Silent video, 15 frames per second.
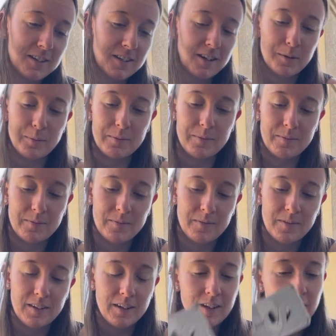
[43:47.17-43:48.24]
top?
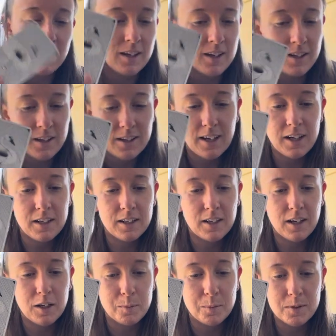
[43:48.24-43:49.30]
Knight of
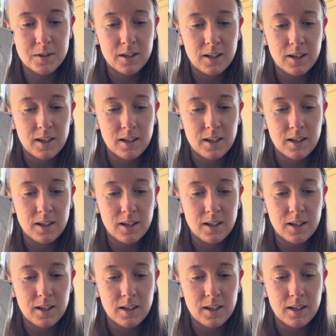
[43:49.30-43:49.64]
Cups.